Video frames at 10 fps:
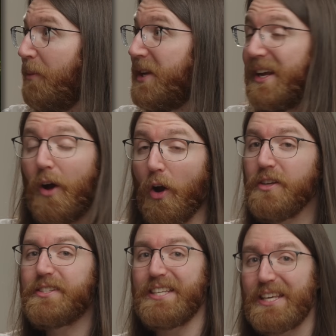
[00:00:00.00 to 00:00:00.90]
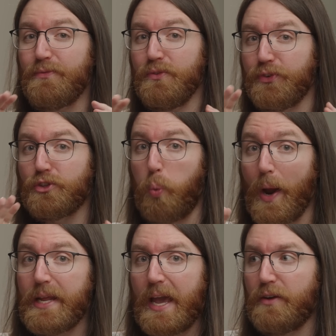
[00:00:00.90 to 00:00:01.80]
mean, it honestly, even for
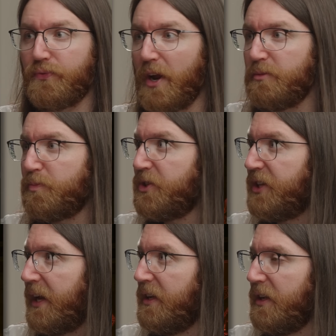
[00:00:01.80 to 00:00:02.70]
28 frames per second,